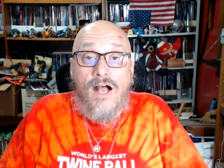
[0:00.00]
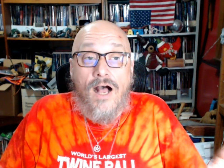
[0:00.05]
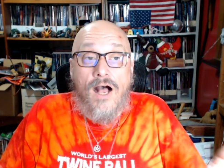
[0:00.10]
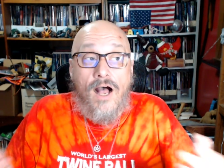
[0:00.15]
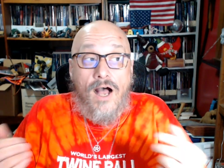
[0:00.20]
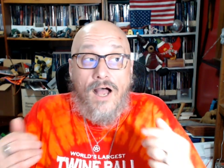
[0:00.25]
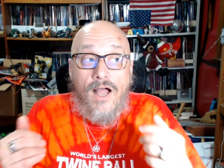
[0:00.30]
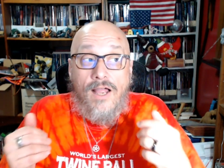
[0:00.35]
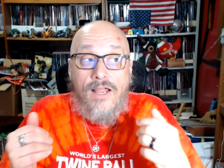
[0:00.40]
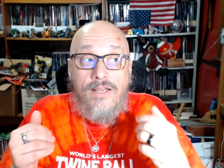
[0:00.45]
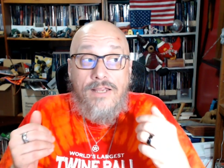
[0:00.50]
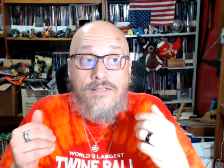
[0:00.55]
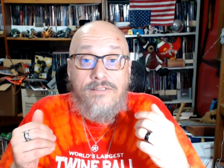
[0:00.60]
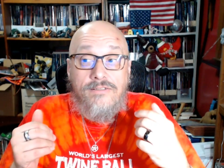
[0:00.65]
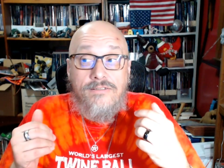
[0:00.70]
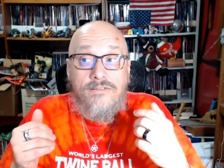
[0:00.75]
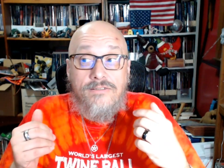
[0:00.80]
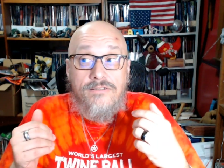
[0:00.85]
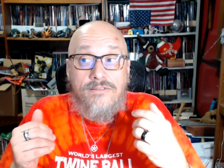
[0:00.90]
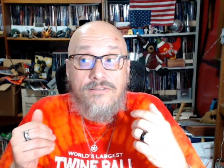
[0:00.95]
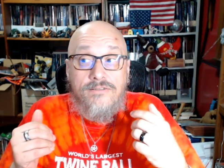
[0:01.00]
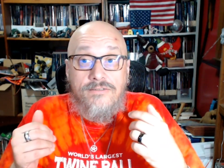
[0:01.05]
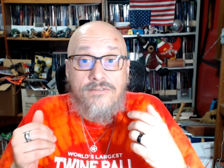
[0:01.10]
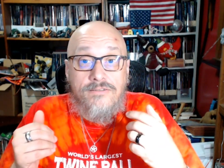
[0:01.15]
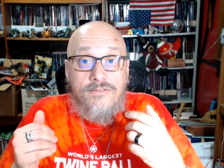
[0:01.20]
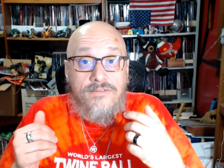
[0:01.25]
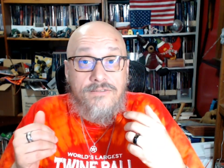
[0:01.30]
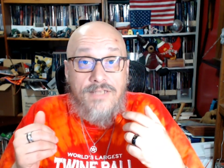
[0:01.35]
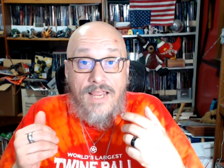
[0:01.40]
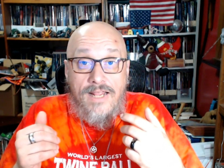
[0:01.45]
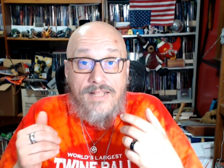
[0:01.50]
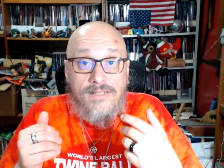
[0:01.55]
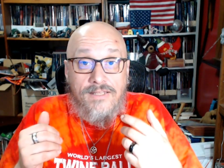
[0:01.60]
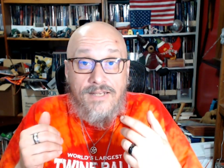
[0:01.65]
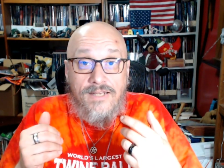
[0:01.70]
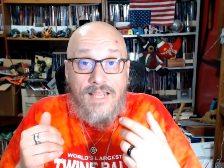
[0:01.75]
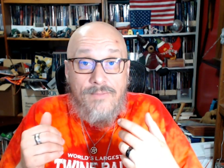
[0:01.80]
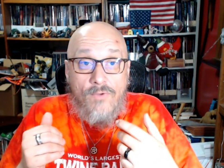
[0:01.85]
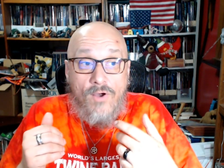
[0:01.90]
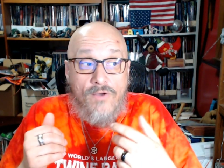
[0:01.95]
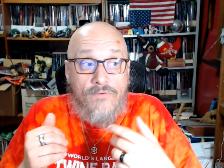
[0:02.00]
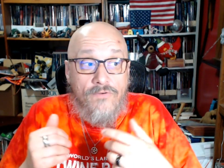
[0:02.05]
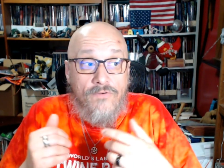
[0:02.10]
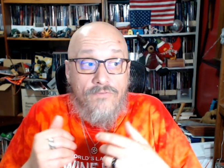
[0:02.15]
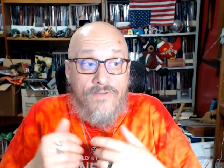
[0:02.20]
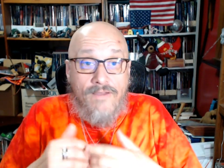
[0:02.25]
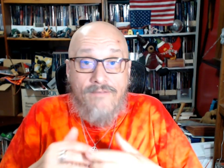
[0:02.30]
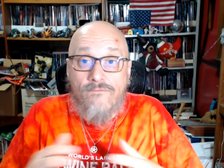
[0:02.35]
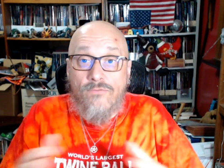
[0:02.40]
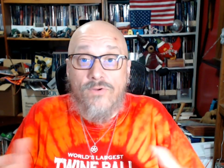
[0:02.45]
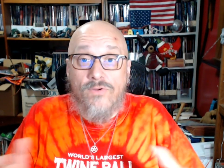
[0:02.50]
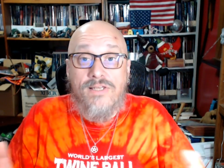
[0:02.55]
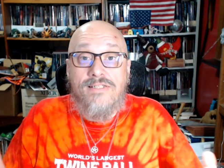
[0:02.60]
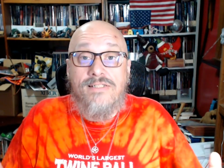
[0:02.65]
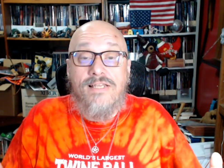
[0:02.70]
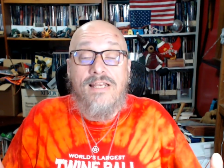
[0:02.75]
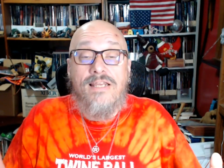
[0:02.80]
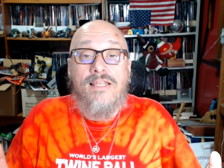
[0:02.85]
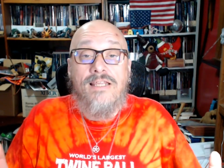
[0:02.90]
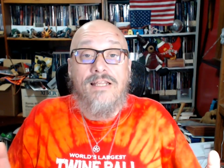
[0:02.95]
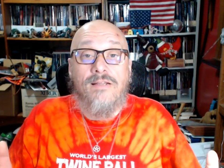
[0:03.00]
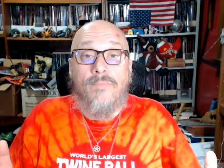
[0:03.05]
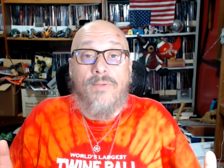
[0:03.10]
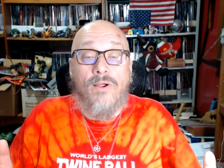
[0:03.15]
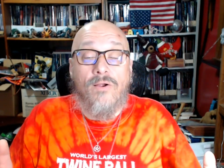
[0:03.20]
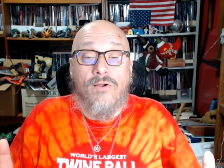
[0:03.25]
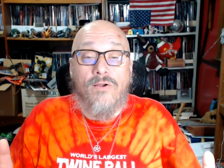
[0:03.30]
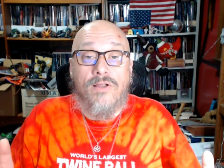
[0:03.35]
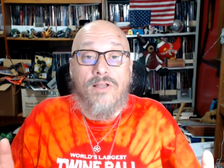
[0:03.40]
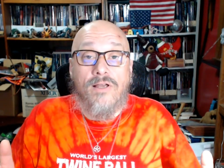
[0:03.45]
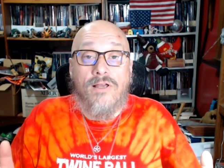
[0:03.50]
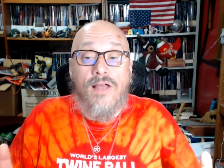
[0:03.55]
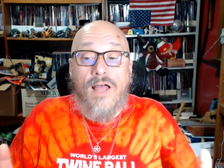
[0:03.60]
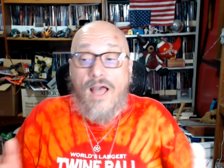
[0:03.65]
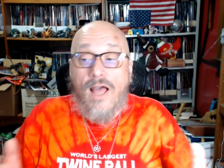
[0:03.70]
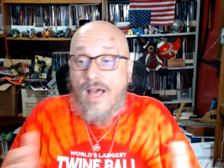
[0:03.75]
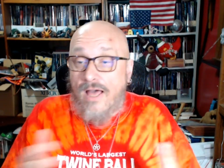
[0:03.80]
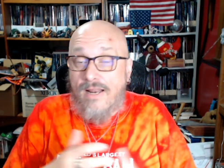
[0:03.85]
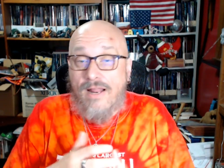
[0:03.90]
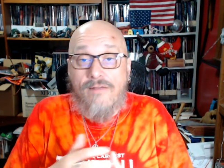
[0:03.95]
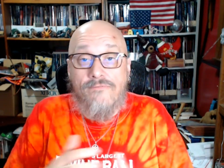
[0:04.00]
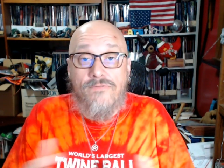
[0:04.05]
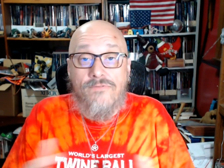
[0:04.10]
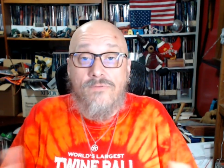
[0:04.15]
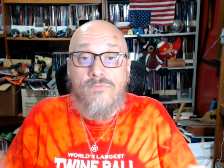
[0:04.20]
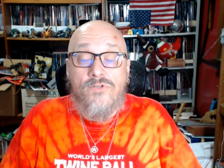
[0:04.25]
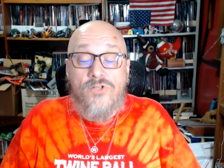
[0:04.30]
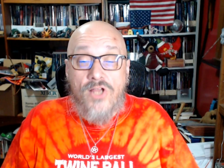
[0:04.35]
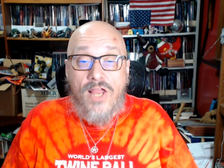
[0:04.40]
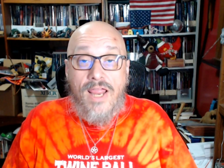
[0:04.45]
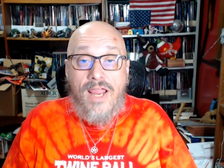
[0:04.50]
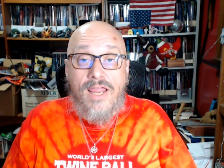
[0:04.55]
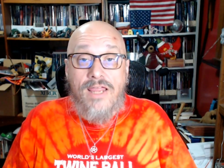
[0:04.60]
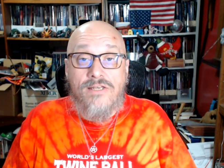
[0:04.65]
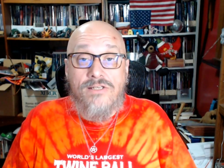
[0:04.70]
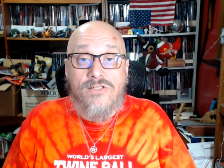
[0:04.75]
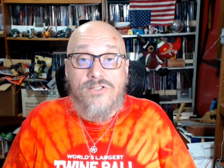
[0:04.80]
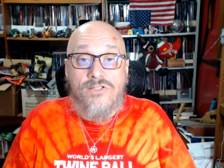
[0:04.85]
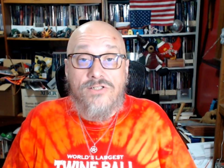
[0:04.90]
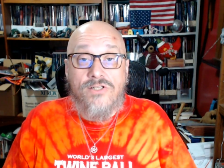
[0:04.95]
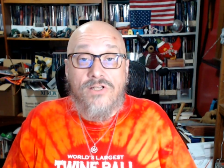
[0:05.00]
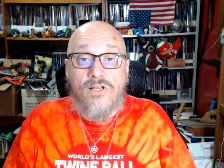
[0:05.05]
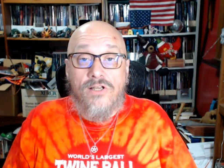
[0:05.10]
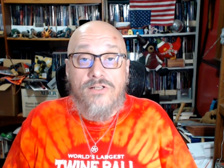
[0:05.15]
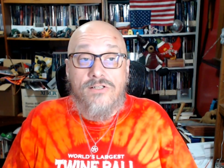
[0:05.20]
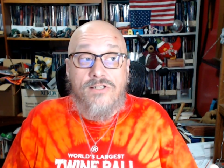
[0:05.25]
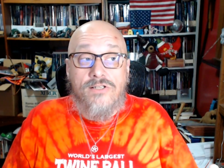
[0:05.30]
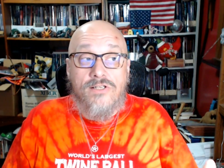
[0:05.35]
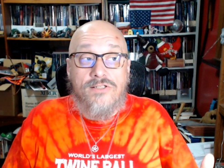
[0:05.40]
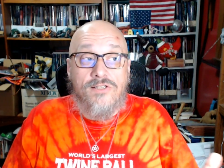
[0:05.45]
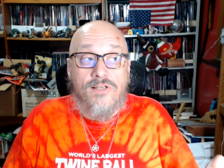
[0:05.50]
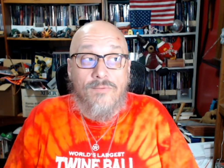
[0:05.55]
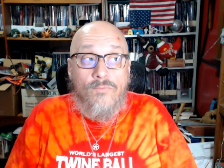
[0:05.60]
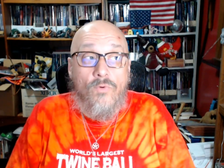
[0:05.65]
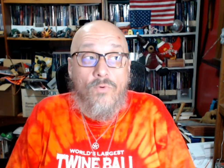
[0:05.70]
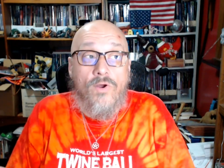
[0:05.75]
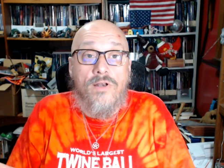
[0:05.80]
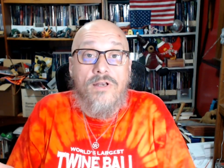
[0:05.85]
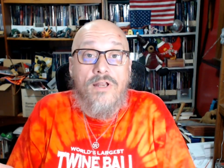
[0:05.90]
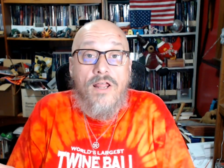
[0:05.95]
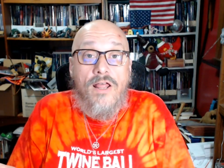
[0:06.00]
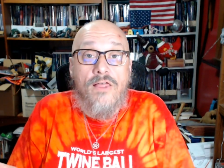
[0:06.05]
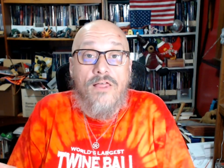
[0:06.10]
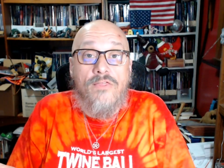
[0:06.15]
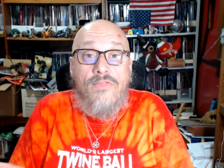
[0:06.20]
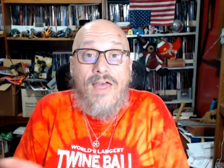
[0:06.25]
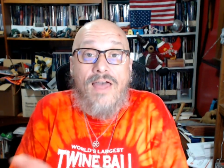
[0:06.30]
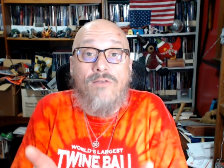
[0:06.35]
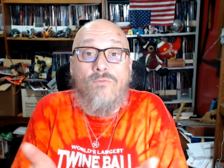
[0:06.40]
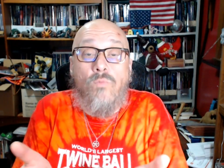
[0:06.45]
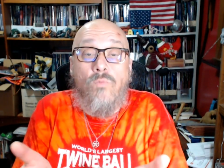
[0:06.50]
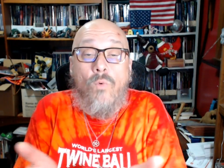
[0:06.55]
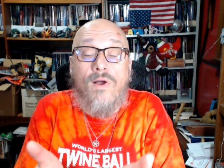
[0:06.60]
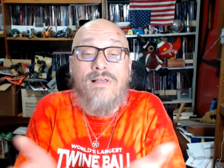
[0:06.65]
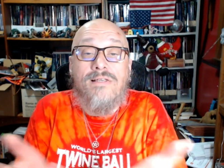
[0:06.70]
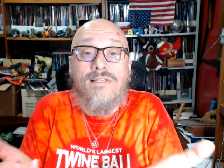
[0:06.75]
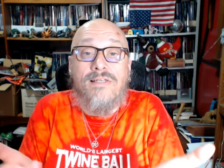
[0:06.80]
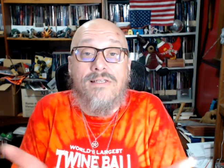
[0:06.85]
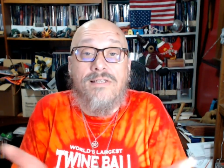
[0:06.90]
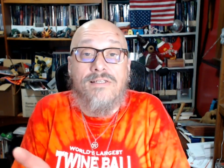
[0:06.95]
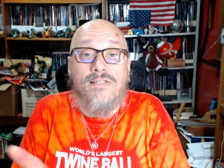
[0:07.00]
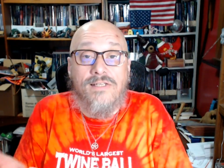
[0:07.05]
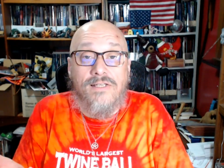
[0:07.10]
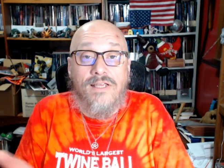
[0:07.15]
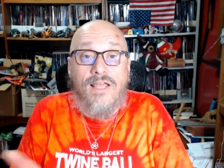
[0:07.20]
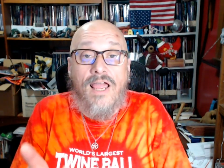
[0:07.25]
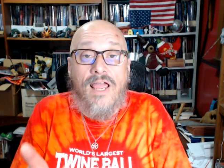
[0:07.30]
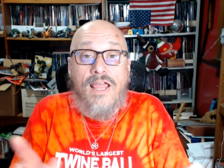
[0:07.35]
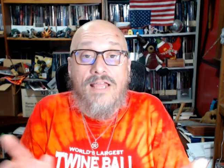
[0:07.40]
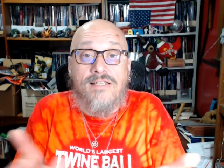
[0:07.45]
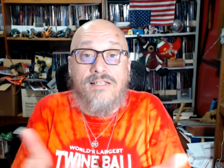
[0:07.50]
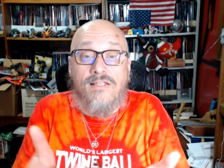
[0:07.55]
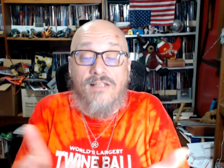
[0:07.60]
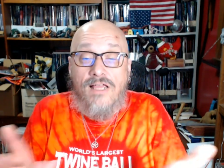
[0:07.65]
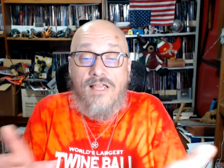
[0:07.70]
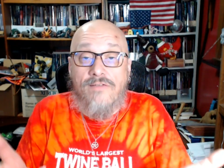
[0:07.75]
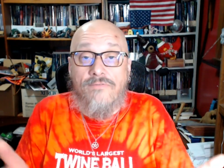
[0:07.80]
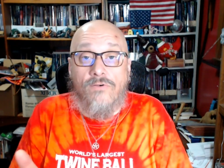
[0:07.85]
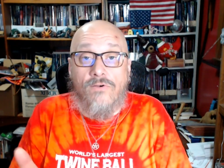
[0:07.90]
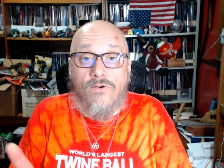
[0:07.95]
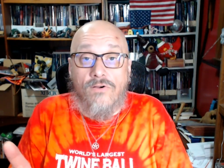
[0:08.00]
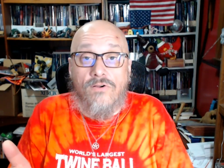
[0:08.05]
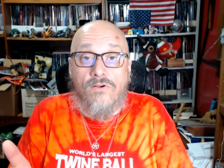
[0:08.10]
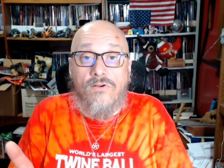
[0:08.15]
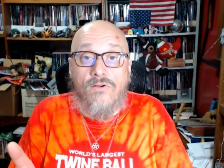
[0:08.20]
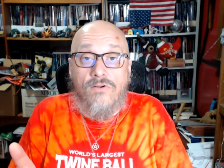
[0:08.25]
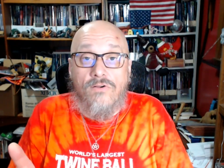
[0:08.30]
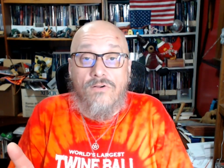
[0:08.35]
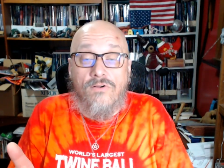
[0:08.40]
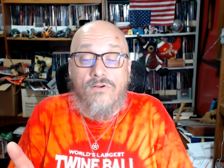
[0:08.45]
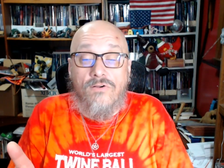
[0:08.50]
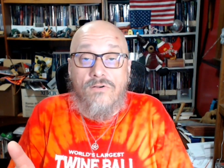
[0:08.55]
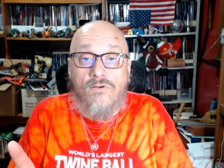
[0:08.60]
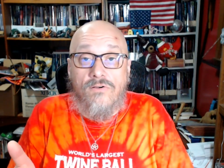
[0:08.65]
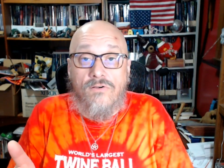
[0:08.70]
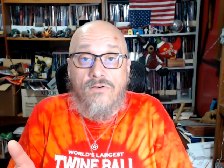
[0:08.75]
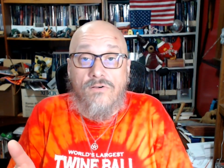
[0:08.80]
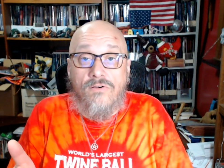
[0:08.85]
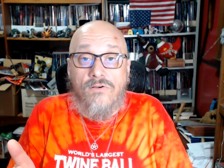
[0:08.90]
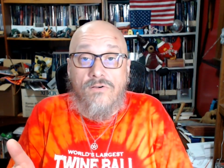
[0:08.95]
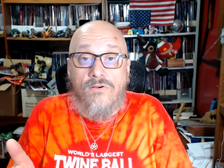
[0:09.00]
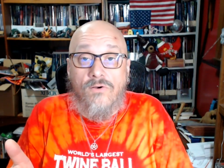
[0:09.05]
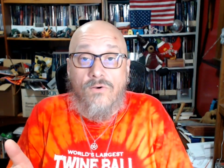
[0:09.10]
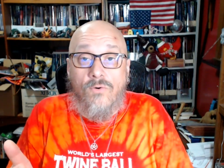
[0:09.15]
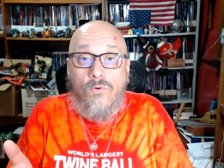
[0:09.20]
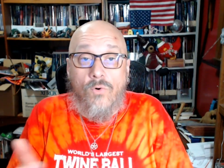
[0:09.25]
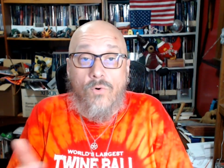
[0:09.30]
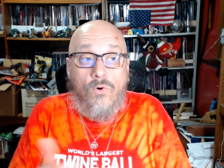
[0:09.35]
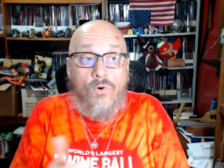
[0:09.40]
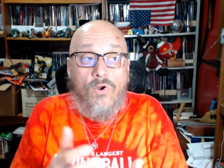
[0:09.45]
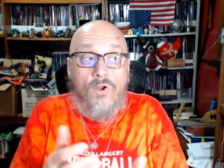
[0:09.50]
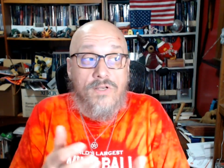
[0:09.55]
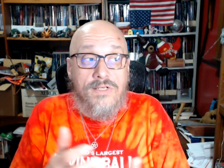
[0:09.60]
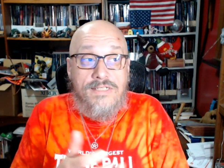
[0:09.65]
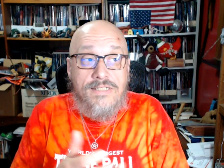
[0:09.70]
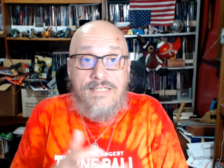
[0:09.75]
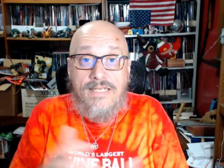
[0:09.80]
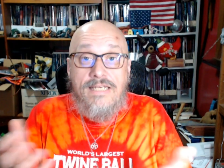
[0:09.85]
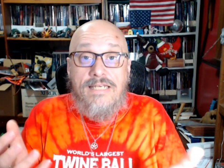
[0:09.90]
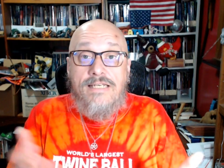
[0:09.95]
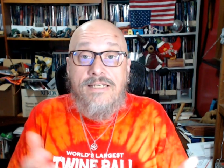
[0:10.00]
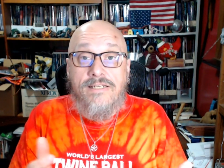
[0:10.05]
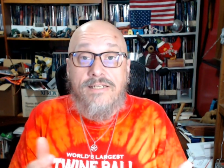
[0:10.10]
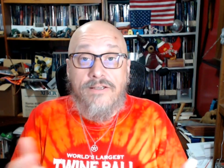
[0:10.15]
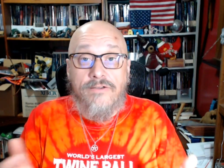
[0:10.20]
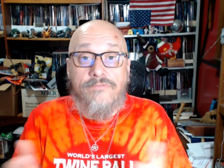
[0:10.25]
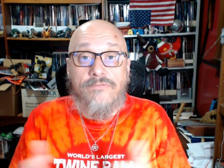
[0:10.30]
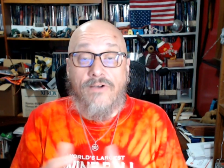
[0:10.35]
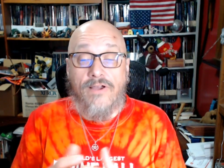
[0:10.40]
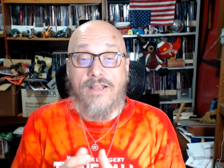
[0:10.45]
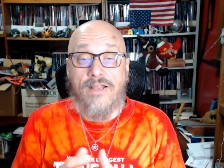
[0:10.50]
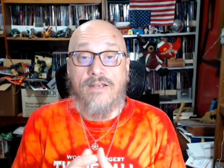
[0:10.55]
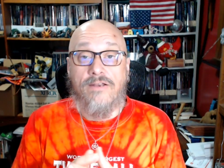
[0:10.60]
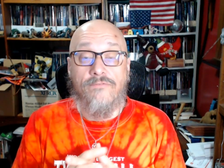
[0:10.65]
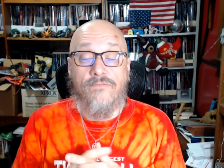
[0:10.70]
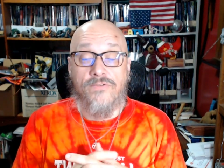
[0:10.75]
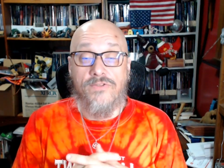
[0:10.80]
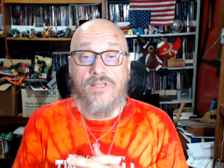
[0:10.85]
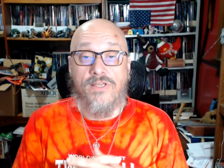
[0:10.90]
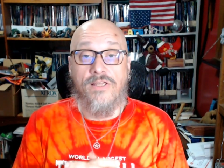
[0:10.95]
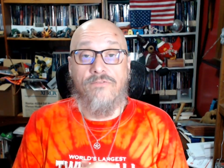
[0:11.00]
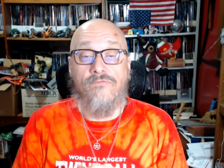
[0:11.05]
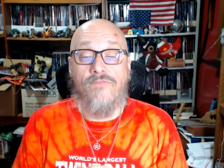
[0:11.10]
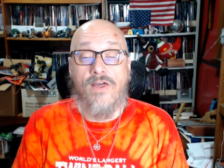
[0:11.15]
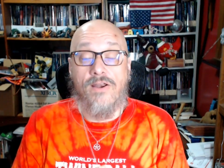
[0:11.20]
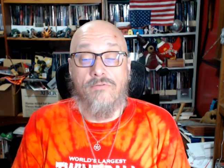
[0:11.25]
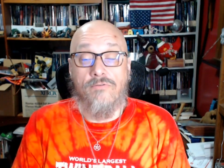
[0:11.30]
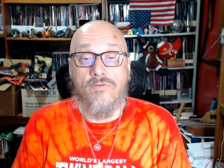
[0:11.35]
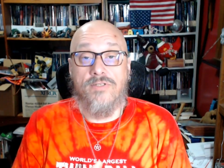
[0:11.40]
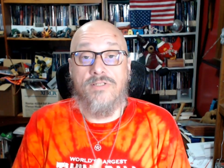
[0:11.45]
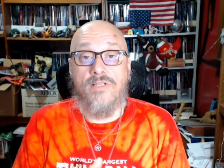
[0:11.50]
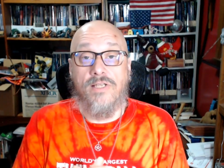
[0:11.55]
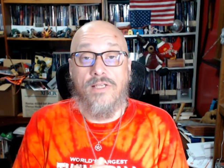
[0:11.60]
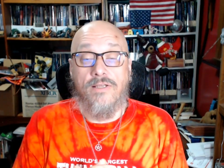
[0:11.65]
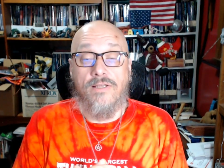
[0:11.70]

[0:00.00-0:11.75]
I'd take the name off of every city in America and have them changed to someone that wasn't a slaver or didn't fight for the Confederacy.